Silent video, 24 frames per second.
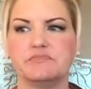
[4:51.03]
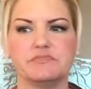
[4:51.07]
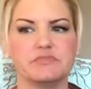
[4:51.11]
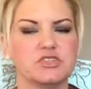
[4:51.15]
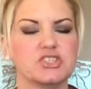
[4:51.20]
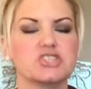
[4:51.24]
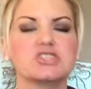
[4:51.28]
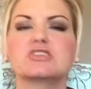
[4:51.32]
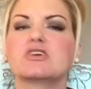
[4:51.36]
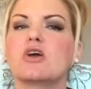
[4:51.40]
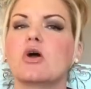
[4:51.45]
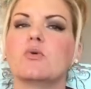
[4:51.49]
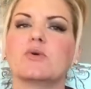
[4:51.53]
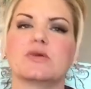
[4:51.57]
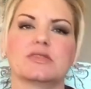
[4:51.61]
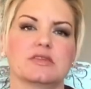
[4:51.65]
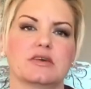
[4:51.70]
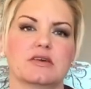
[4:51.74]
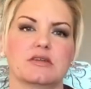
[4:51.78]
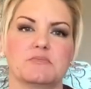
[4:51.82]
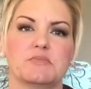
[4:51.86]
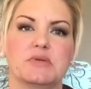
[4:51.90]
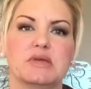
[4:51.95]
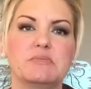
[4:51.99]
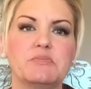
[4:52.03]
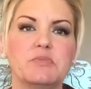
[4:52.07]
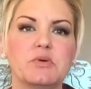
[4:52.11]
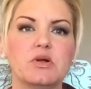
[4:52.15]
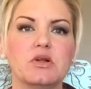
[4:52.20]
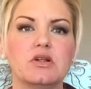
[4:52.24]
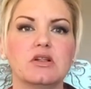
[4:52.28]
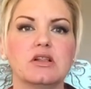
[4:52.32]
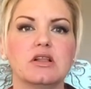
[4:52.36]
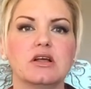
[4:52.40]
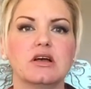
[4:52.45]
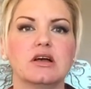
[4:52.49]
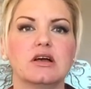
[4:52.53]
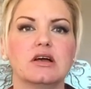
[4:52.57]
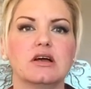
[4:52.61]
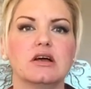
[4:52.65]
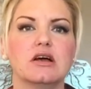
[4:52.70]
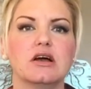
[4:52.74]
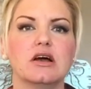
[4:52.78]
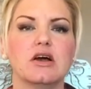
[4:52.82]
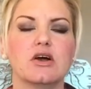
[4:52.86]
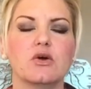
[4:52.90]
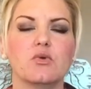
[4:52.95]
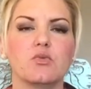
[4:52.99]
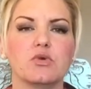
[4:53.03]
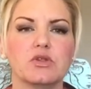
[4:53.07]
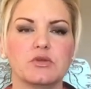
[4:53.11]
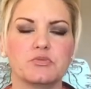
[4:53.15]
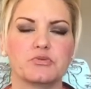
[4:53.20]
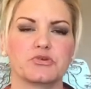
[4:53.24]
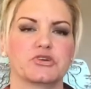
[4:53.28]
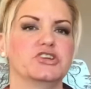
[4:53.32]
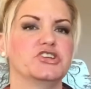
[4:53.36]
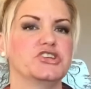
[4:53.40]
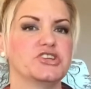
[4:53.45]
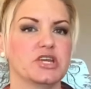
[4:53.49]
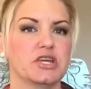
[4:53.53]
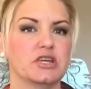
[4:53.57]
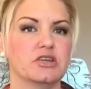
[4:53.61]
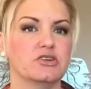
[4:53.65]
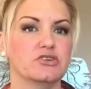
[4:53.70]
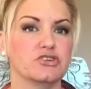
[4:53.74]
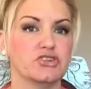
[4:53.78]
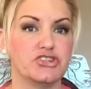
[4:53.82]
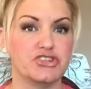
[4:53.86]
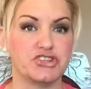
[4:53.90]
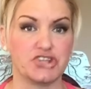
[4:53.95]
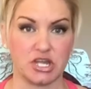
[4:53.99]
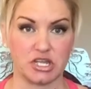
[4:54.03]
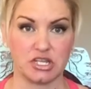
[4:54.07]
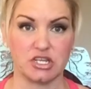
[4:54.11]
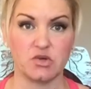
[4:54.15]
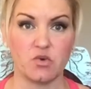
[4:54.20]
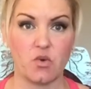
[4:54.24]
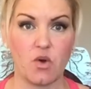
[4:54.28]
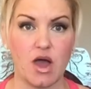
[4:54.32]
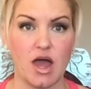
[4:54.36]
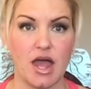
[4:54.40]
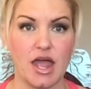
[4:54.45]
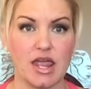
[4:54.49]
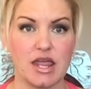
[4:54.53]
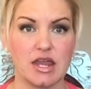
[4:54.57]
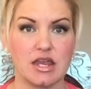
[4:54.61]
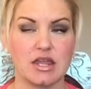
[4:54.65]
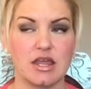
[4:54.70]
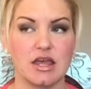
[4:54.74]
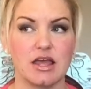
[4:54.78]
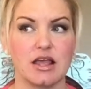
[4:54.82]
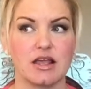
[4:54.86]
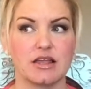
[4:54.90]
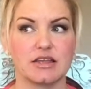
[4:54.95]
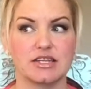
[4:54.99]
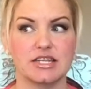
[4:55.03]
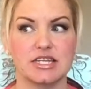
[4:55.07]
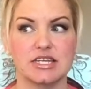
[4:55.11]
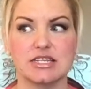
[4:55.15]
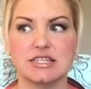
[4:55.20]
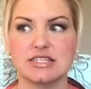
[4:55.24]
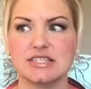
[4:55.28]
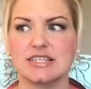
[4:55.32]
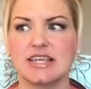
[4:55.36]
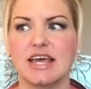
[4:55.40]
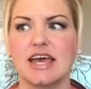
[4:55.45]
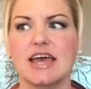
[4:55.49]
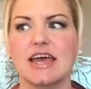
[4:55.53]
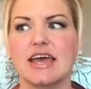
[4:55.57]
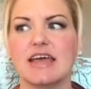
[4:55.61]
Just go with it. People will appreciate your genuineness.